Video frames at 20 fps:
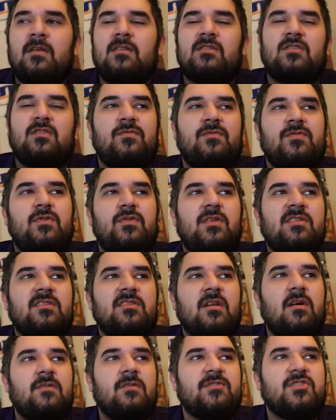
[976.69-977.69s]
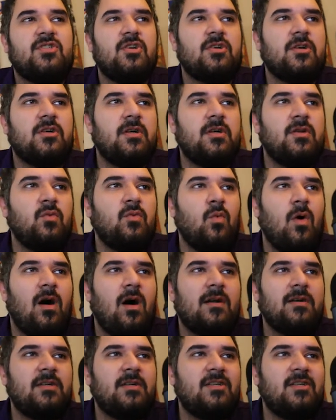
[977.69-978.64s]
So if you dissolve sugar in water,